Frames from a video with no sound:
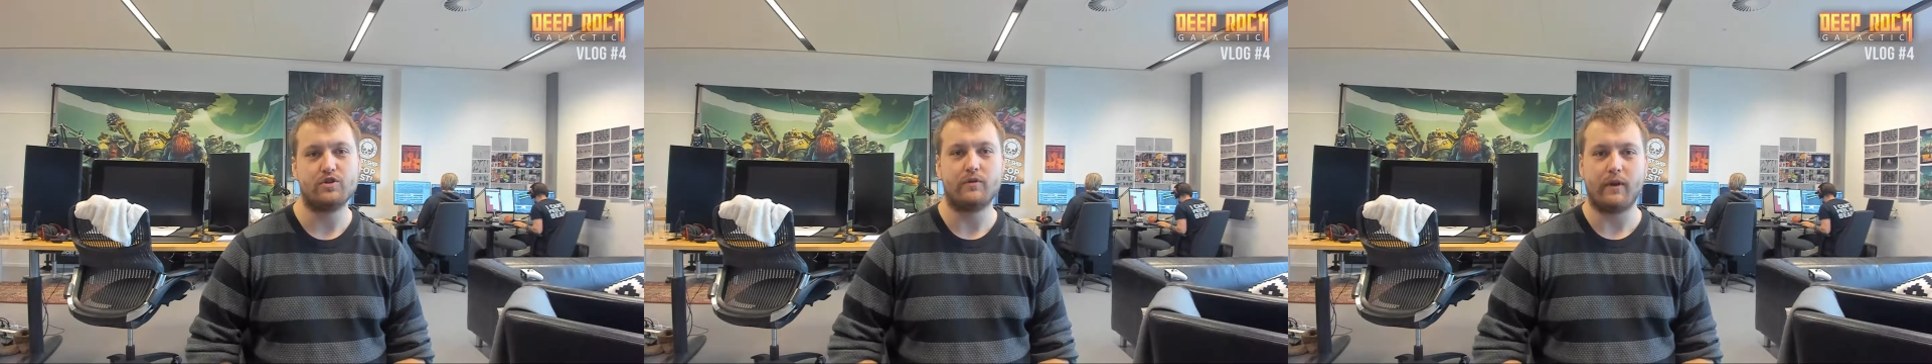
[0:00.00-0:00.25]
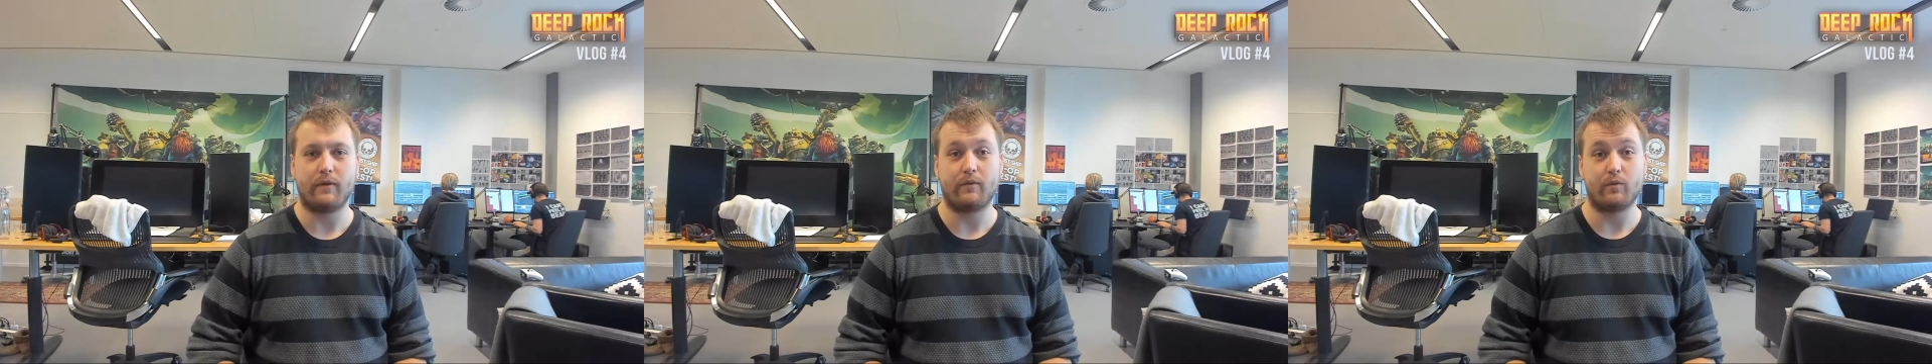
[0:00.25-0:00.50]

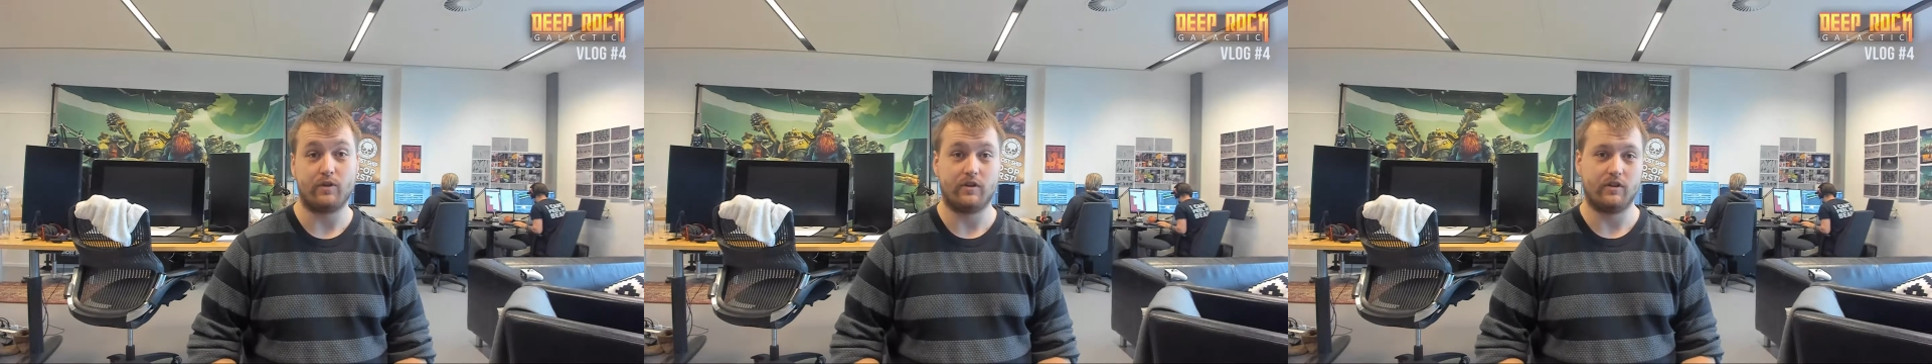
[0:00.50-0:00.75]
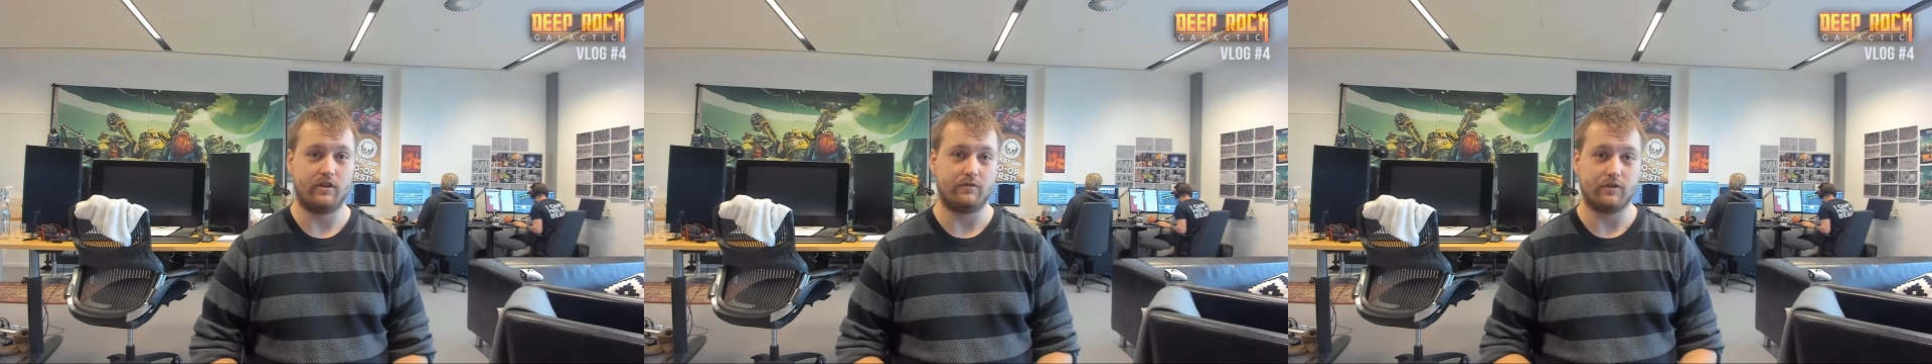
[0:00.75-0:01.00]
depth with the
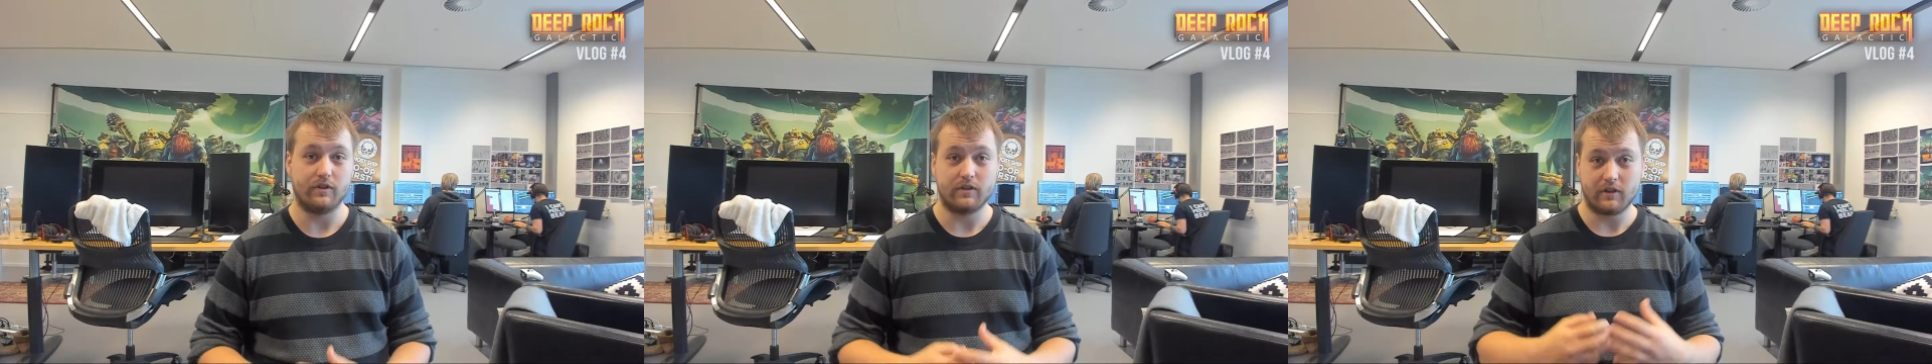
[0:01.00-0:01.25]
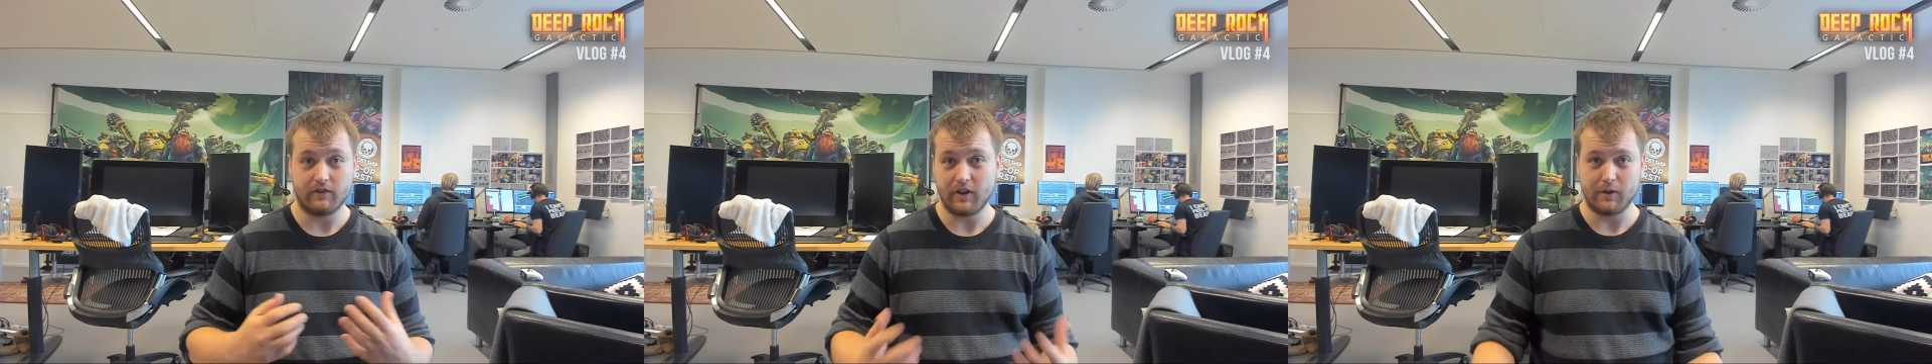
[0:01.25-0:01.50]
different
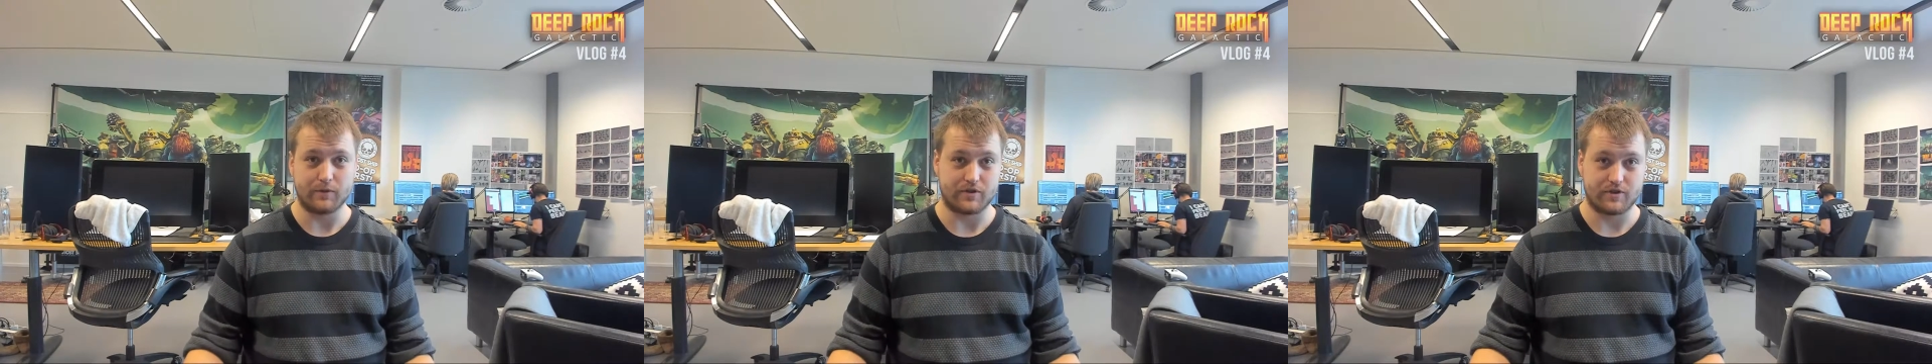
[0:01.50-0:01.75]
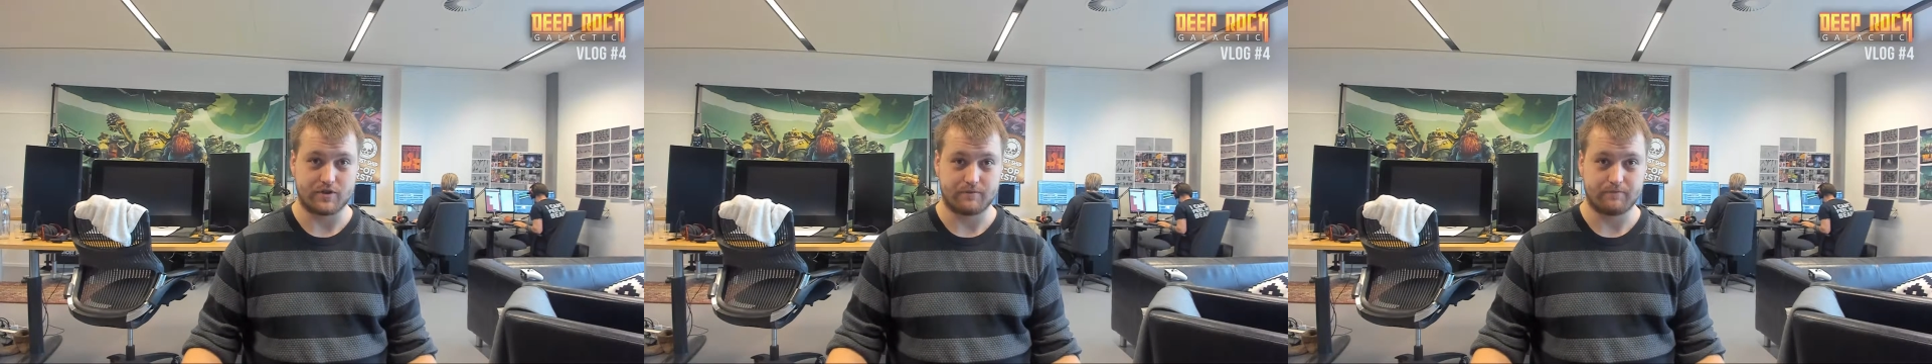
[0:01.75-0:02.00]

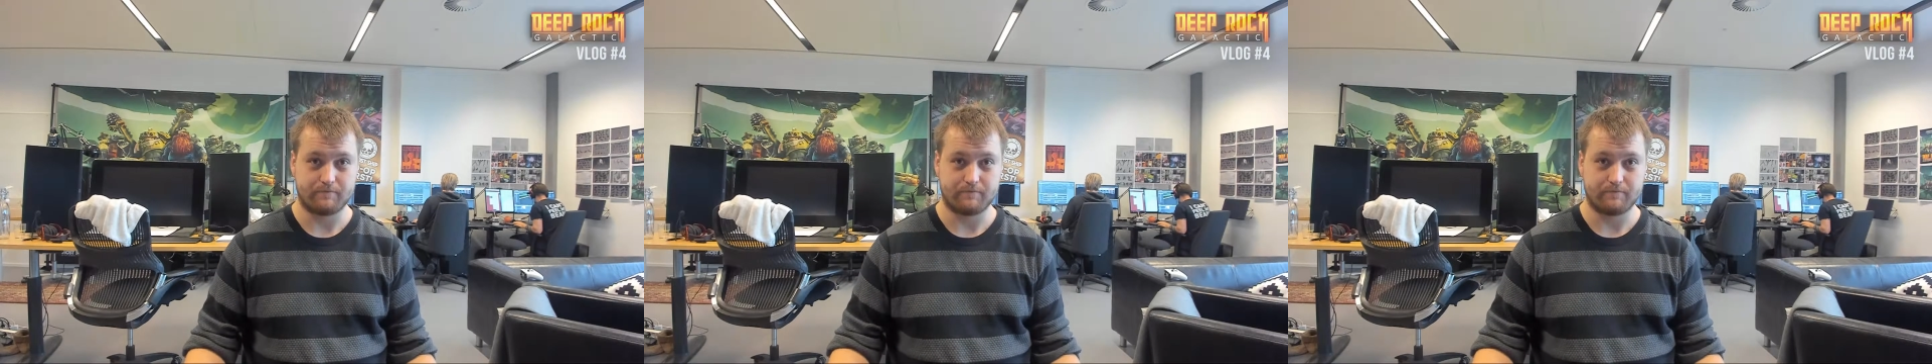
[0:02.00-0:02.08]
developers.